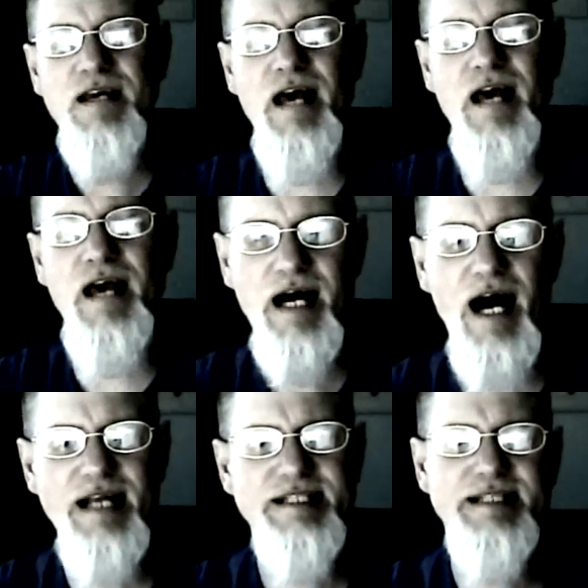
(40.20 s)
Hey,
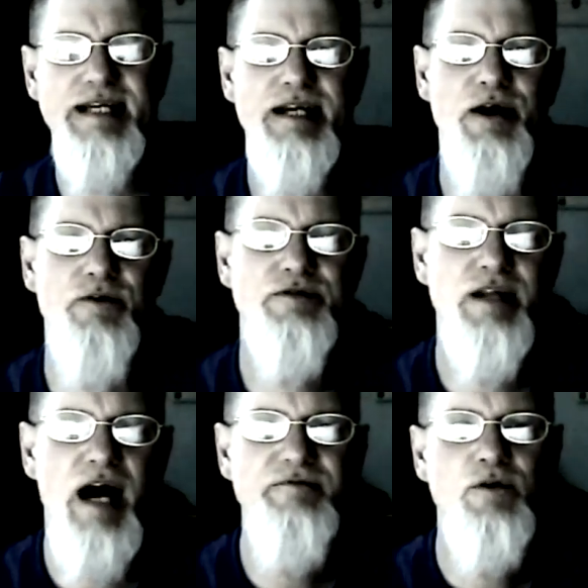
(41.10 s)
I just declare over you
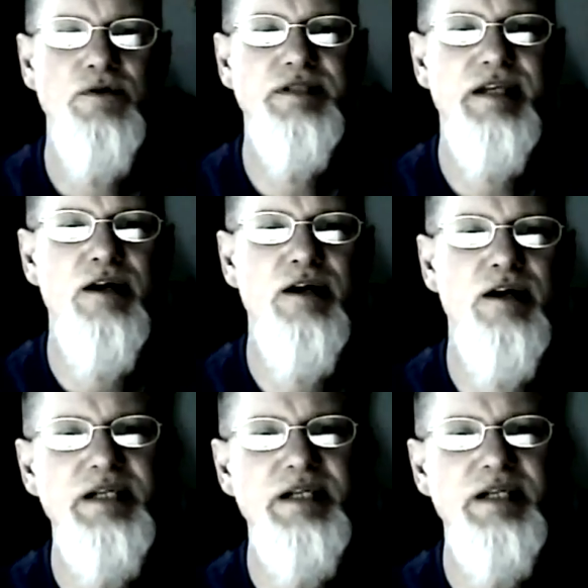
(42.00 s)
life wholeness, health,